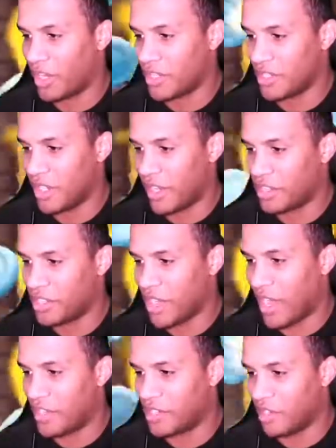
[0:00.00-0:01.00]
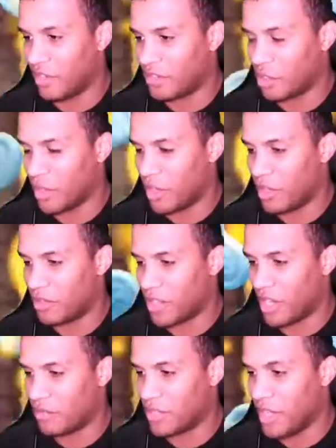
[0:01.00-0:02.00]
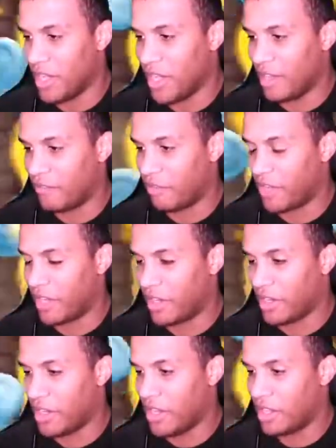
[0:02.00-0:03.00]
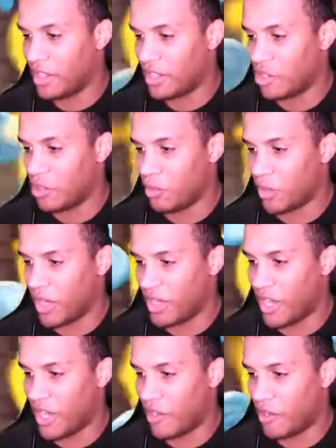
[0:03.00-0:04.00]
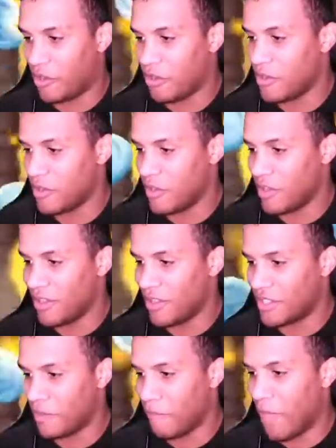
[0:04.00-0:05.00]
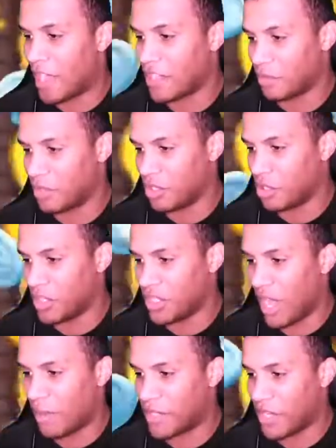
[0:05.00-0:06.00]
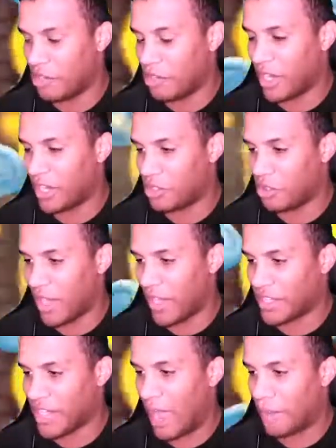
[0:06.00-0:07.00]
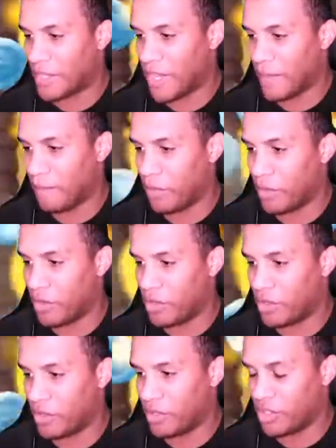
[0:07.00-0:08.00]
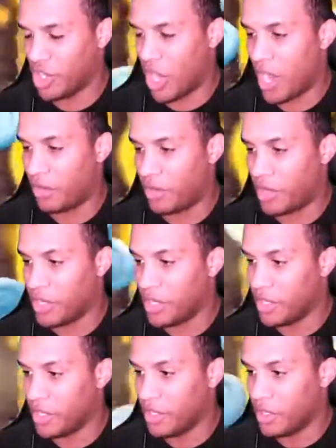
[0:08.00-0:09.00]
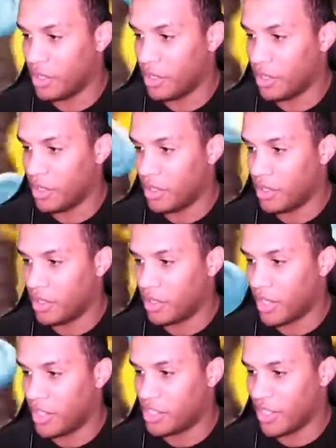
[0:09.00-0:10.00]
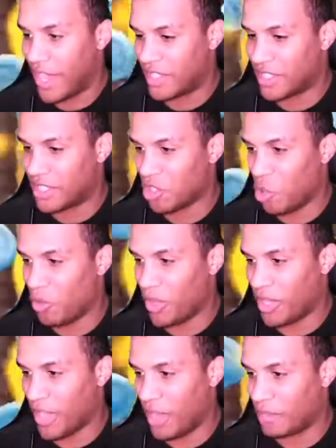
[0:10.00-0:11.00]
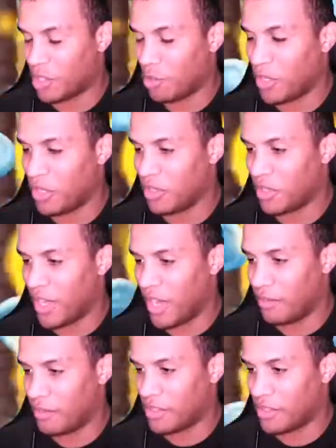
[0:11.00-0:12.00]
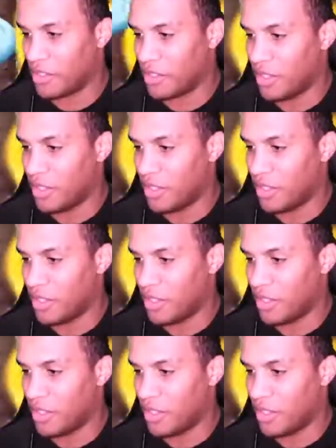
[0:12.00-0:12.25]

Because, like, I just love so many of those games. And freaking the Super Nintendo, it's impossible to do a top 10. You gotta do, like, top 10 per genre. It just has so many games. So many good games.